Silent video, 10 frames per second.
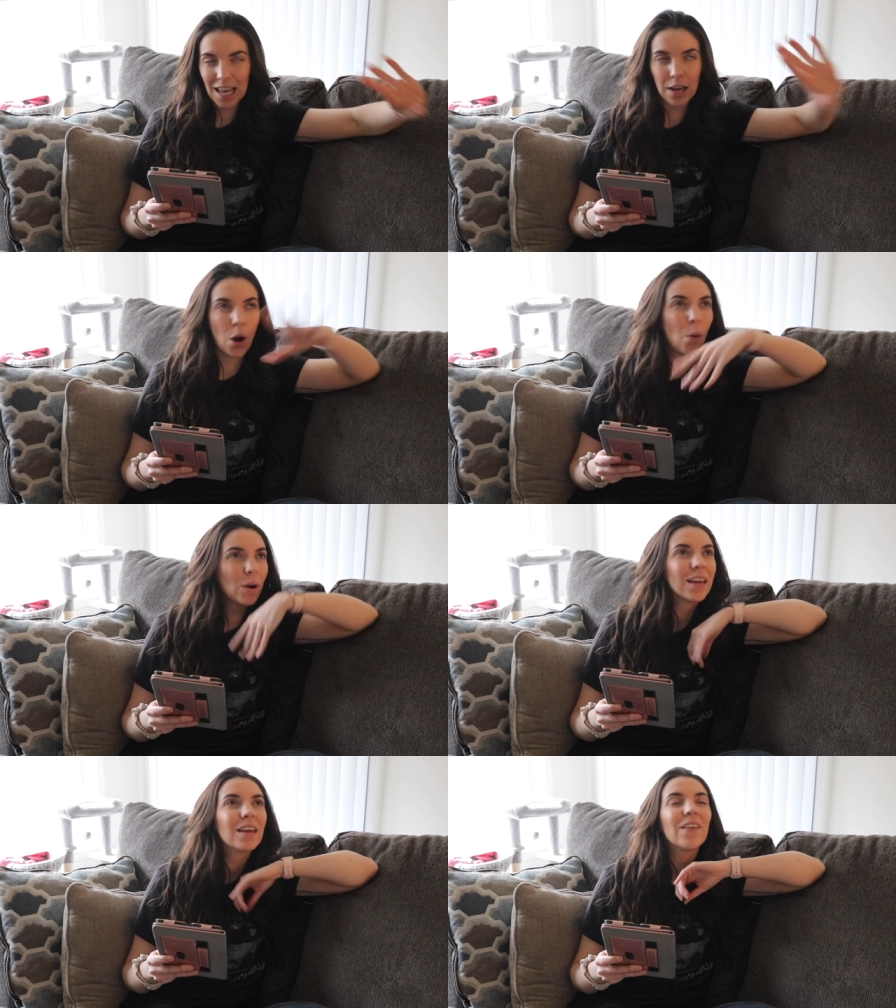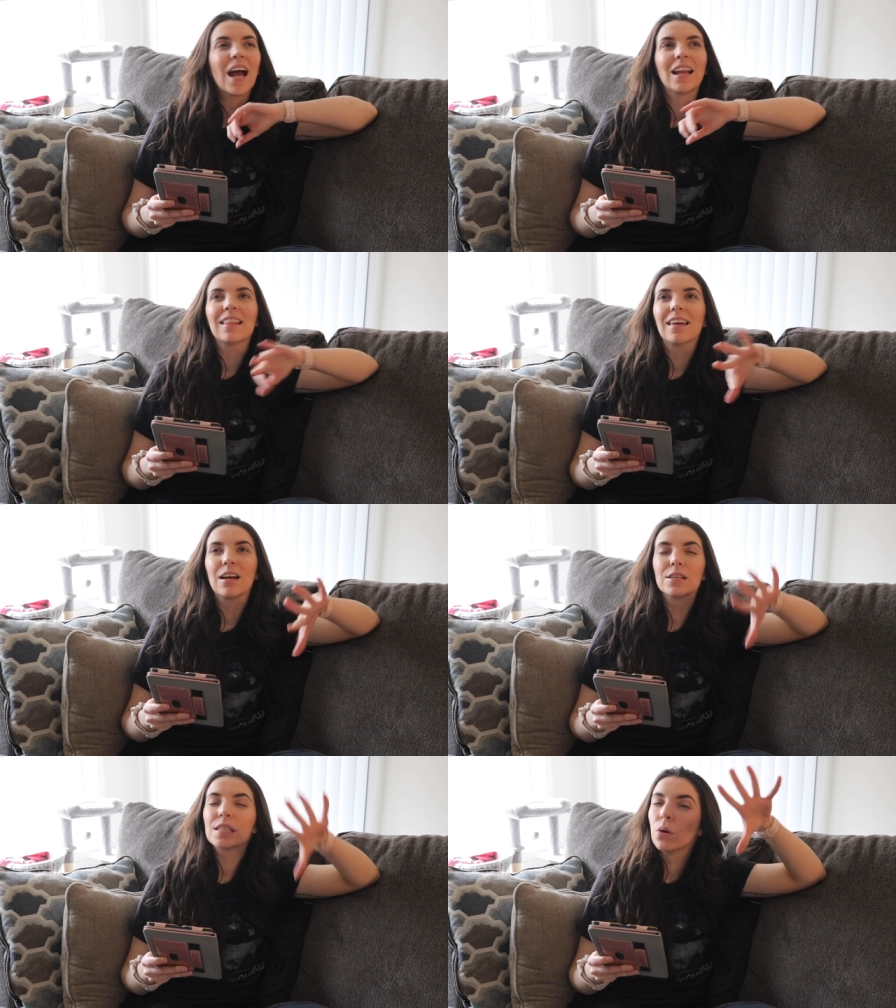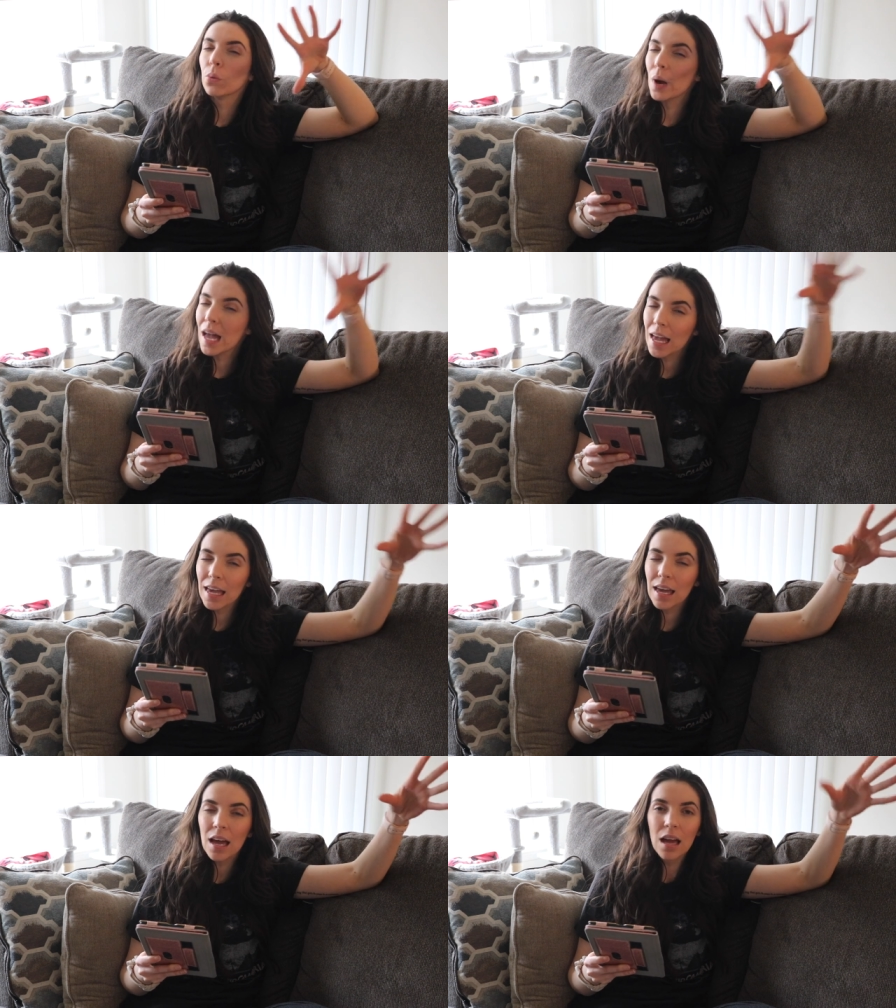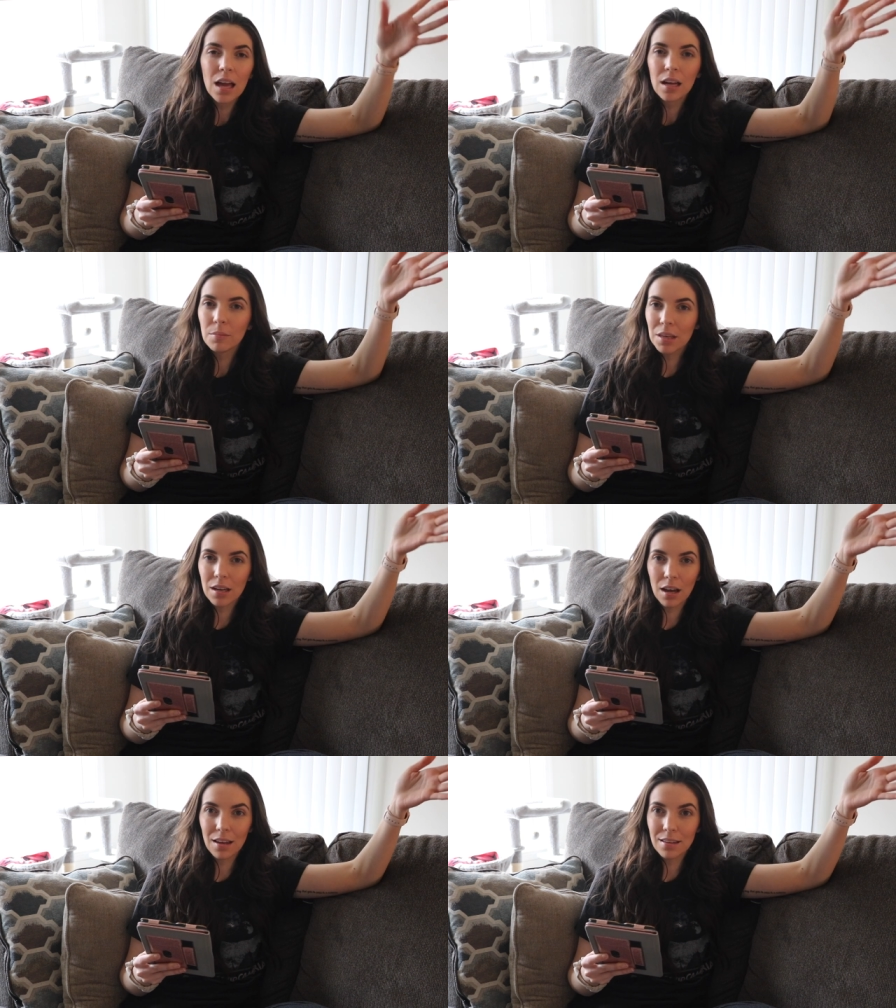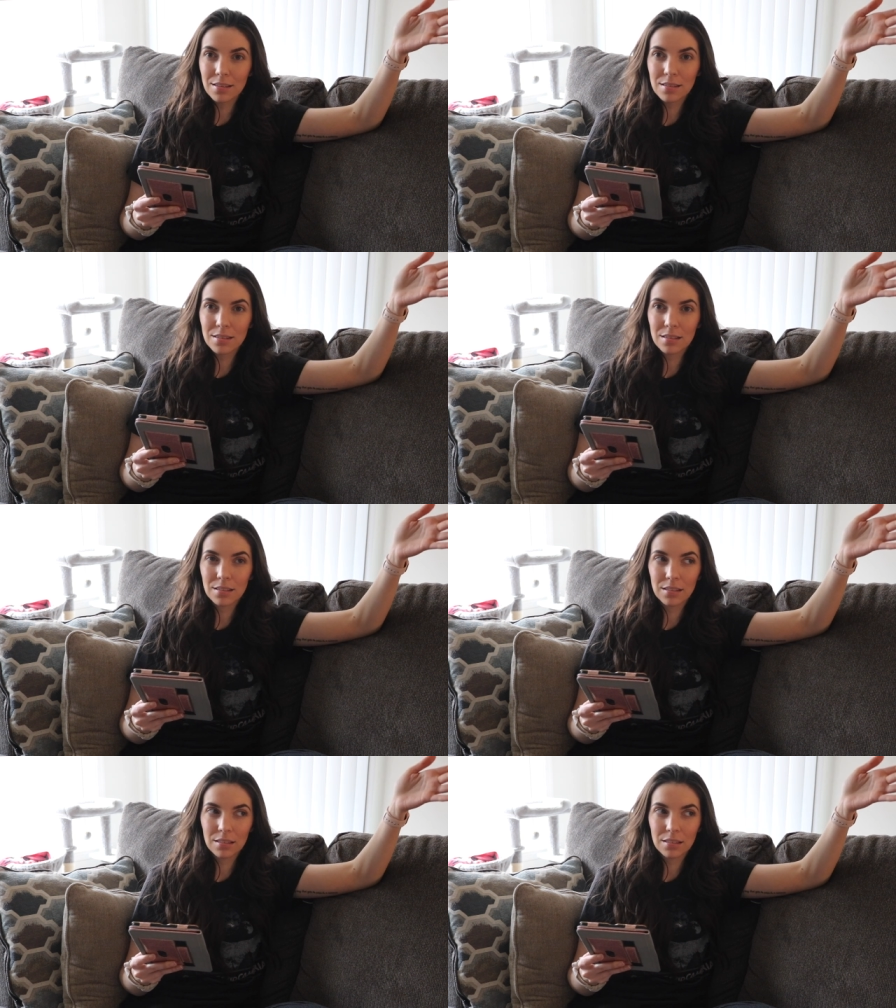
I don't want to give anything else away because